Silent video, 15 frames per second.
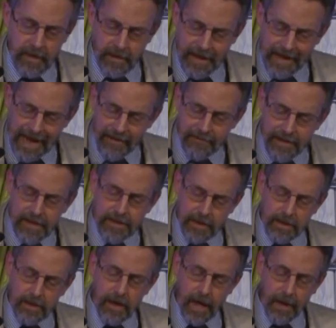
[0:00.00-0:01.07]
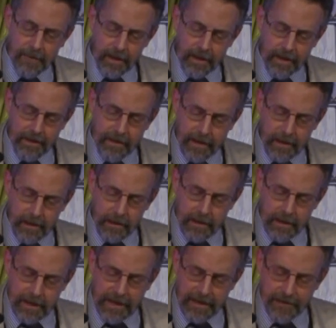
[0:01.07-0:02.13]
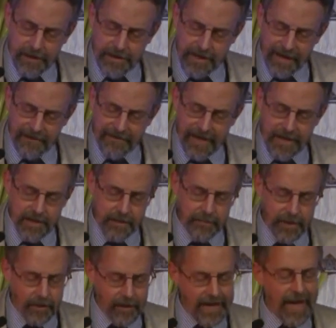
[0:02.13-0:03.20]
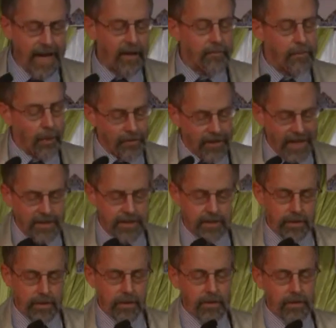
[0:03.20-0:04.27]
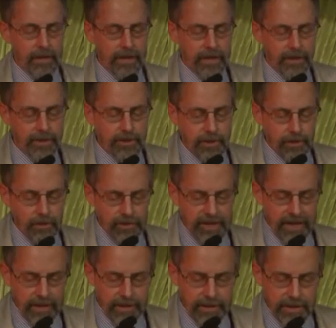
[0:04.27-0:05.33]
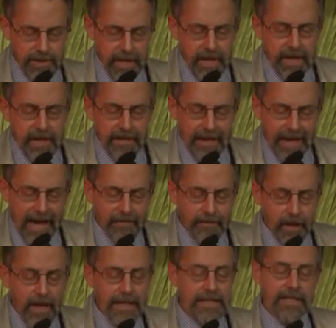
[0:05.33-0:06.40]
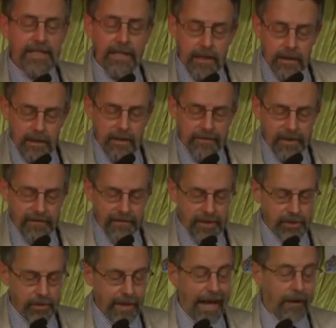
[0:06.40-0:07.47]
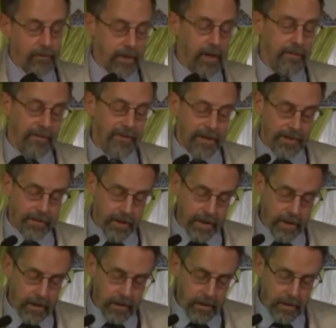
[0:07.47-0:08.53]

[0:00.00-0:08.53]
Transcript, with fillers: They have this in common, I think, even as they face a myriad of both external and internal challenges. They have an idea of the eventual outcome of history.